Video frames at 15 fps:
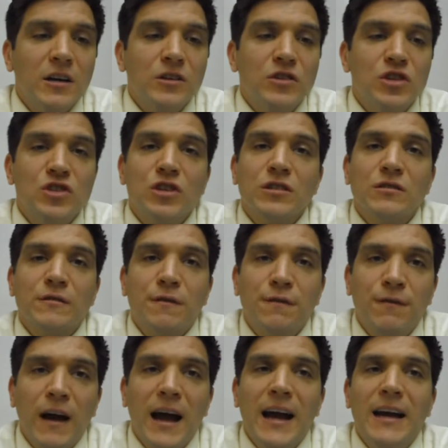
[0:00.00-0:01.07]
to just
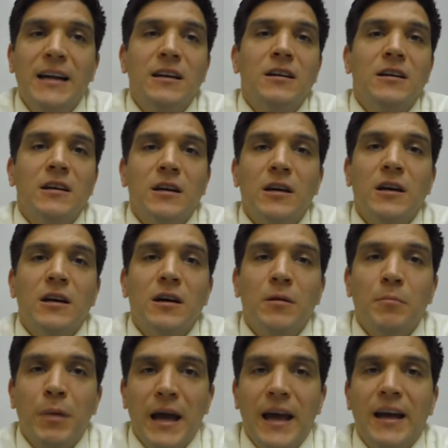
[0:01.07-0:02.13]
find
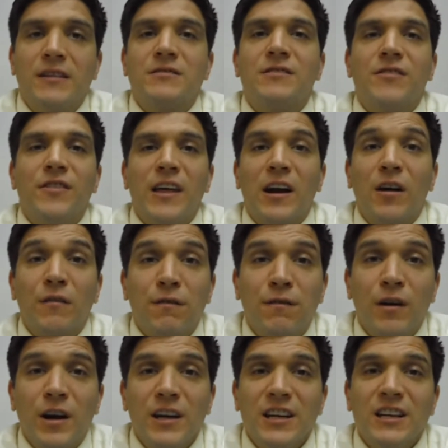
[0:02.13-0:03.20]
banks that are
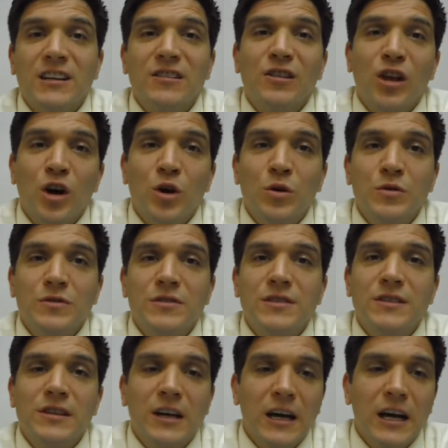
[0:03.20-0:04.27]
funding loans.